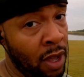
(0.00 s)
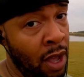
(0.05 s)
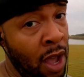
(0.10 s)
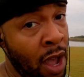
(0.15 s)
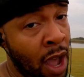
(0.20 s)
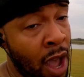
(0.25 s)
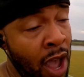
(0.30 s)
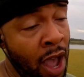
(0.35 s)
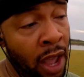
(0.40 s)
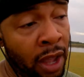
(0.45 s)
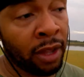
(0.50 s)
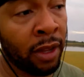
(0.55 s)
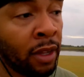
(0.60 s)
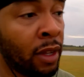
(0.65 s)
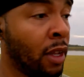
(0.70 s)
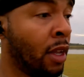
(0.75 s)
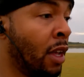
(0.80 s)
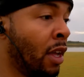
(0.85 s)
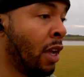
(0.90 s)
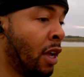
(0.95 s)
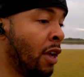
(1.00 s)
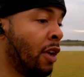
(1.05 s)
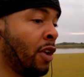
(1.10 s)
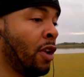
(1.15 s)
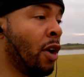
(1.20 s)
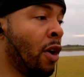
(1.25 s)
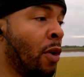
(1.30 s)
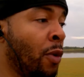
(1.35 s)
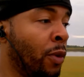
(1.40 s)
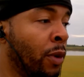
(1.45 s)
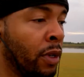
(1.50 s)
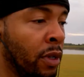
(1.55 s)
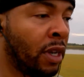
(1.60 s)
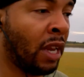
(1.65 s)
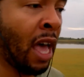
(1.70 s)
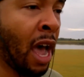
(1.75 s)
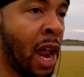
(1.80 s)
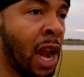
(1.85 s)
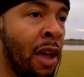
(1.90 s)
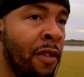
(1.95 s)
All right? You know, a
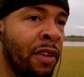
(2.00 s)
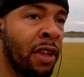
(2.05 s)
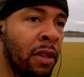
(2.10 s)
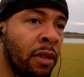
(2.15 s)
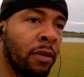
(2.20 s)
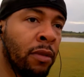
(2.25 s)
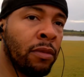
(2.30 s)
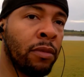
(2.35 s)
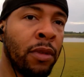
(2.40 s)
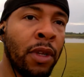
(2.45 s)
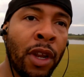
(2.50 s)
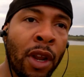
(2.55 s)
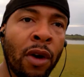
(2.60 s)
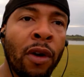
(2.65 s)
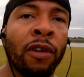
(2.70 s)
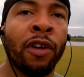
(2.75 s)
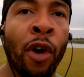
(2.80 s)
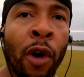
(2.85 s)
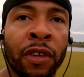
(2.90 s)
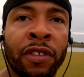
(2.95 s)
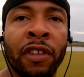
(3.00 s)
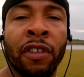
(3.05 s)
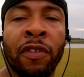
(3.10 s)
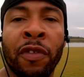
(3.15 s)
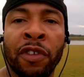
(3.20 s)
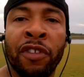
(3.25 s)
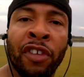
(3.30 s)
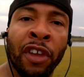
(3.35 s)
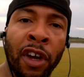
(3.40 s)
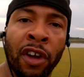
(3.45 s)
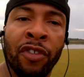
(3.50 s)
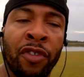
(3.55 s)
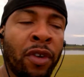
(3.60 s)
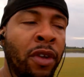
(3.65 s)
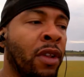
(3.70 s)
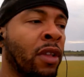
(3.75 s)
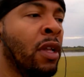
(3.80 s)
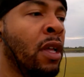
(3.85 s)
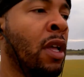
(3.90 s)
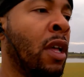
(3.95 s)
lot of it, you know, of course it's for
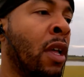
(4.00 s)
children,